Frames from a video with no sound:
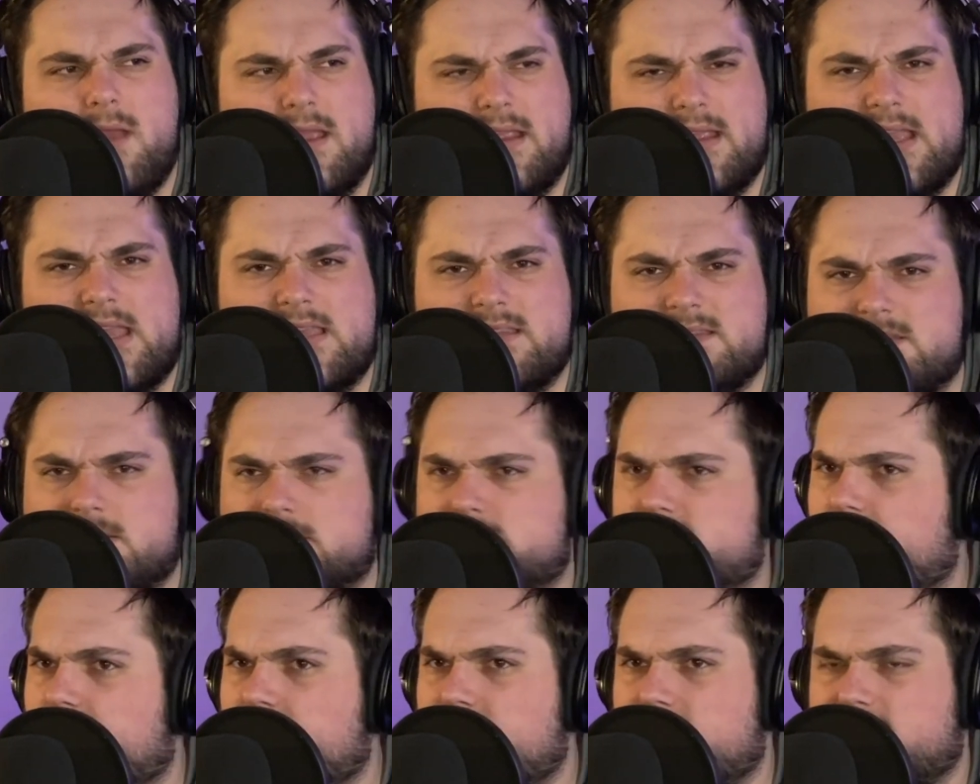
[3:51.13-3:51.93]
I guess the
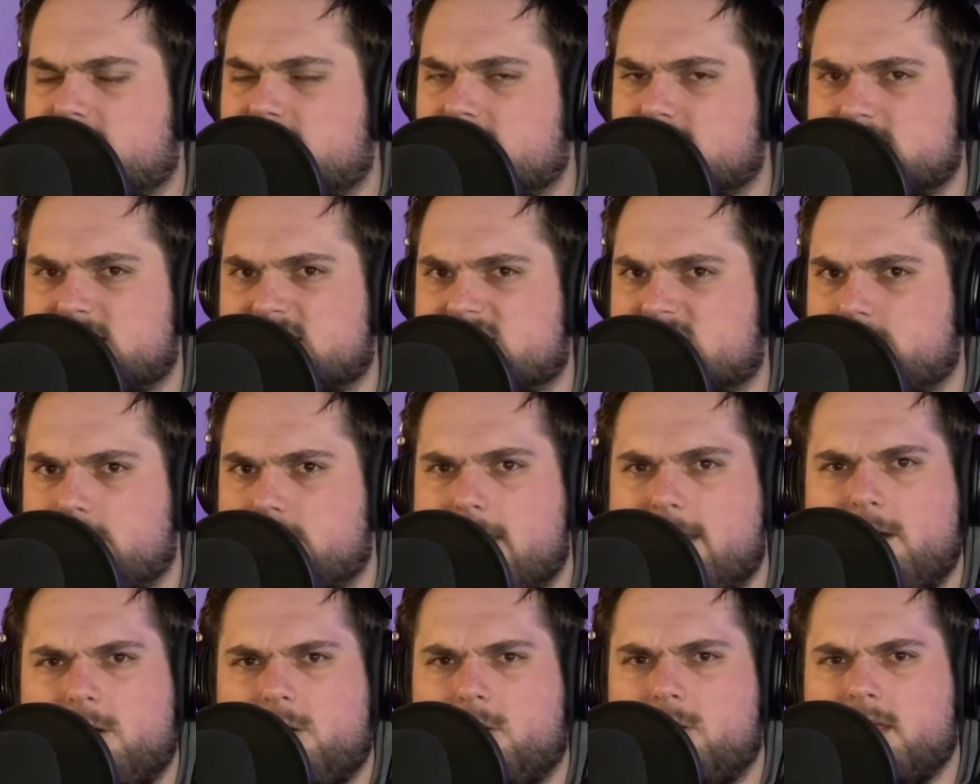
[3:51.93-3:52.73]
dog can
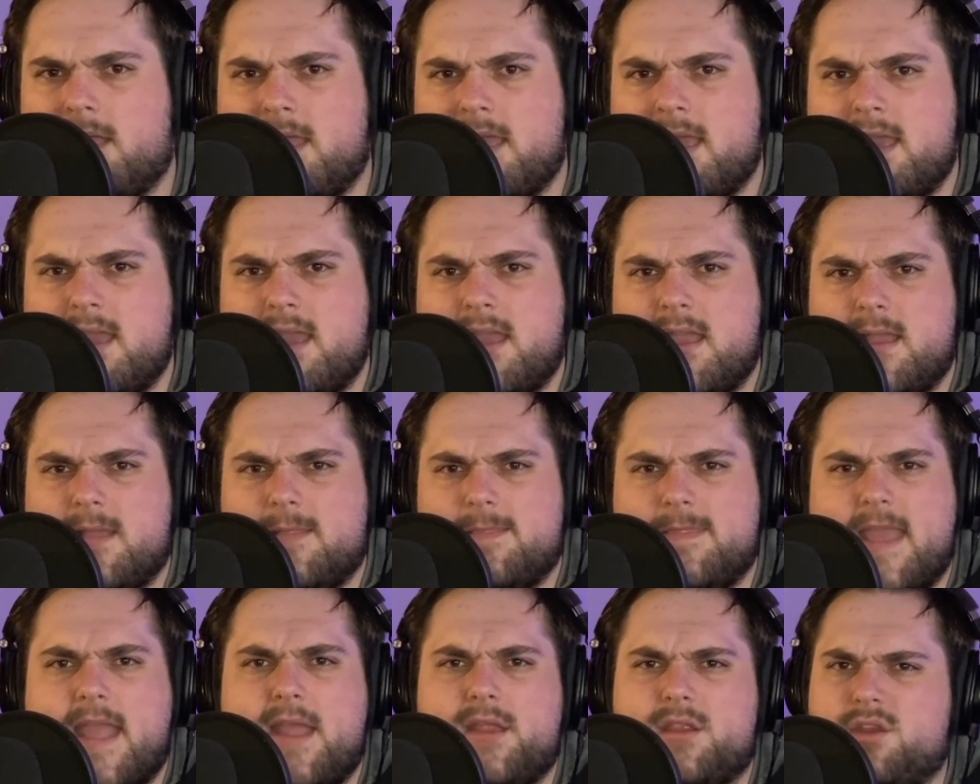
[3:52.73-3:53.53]
smell
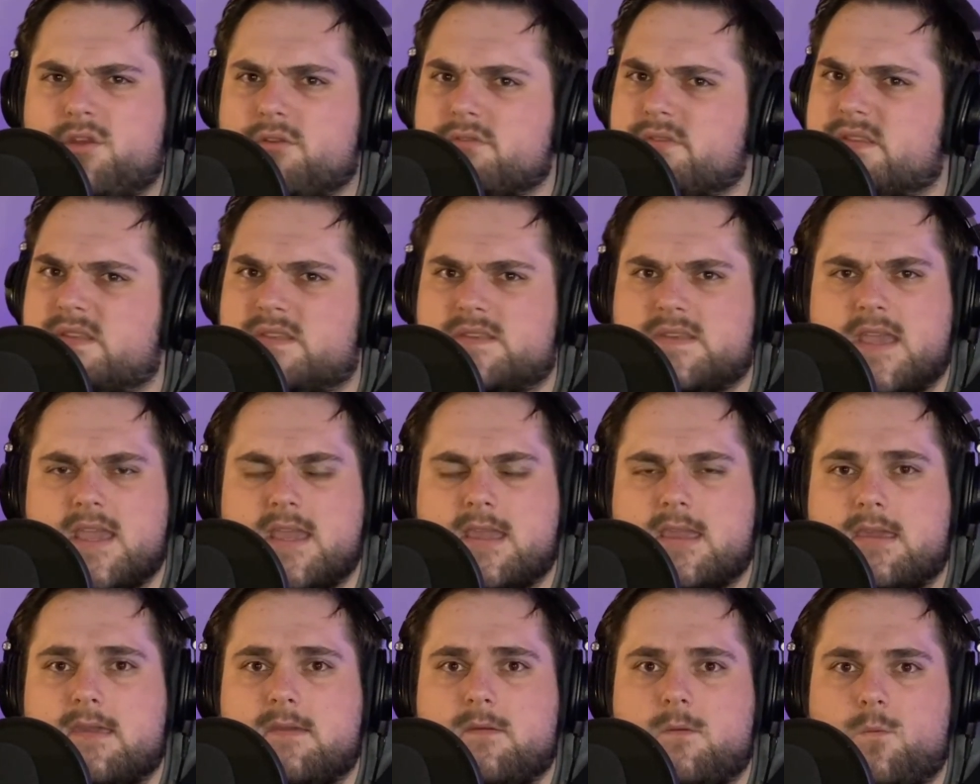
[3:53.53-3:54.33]
that you're
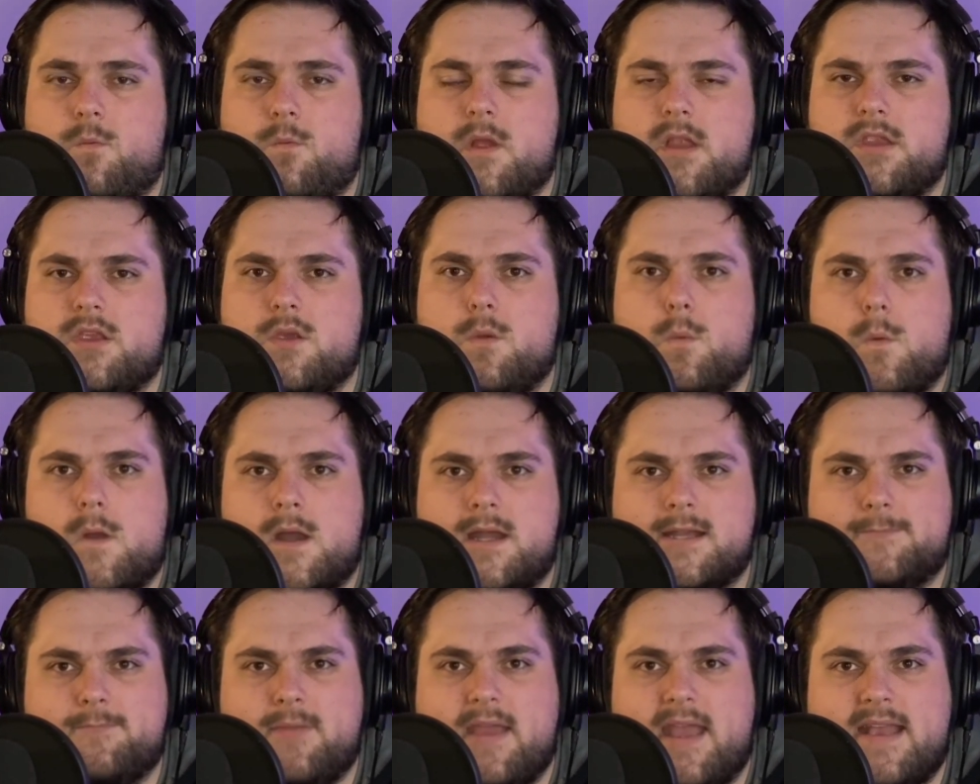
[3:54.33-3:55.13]
sick when you
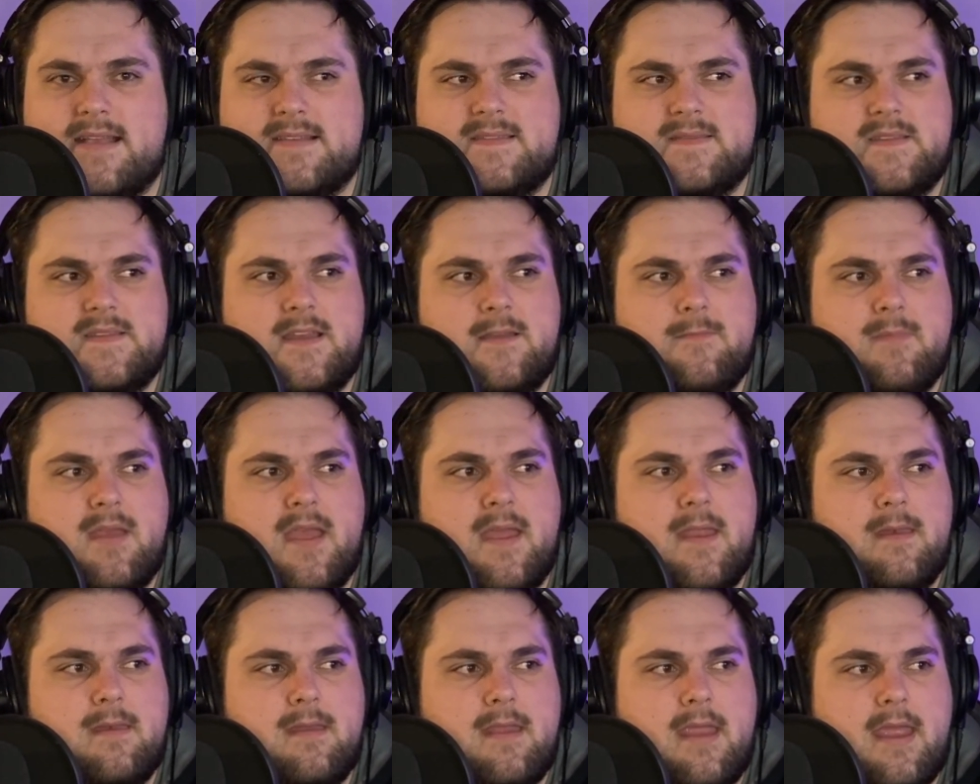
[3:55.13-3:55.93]
walk past them,
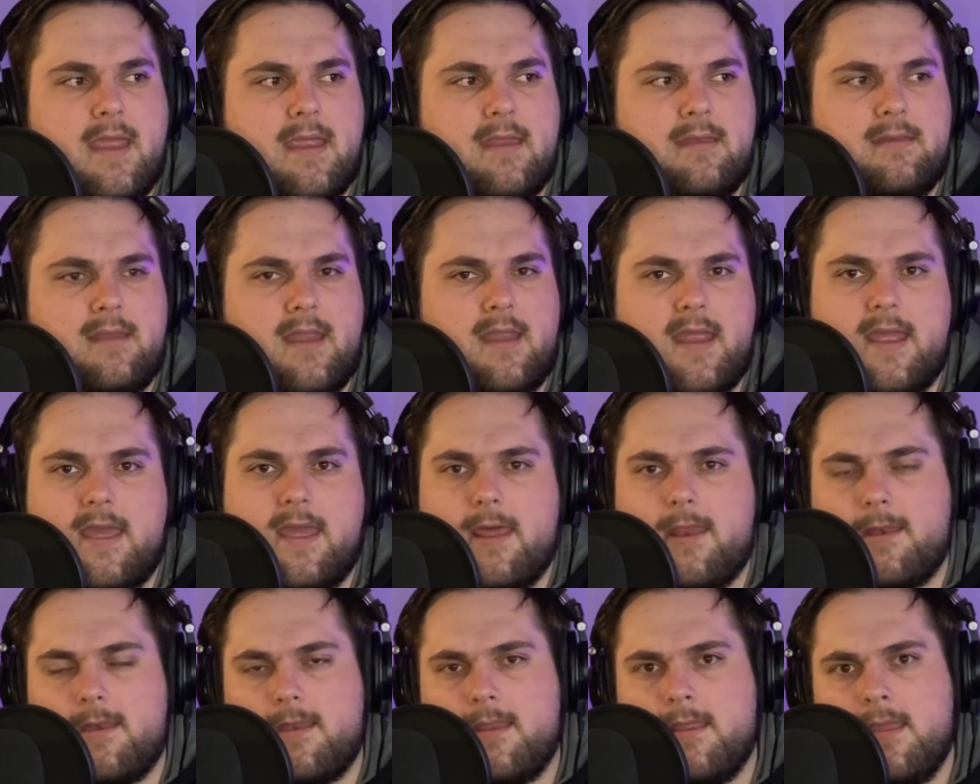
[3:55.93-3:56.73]
and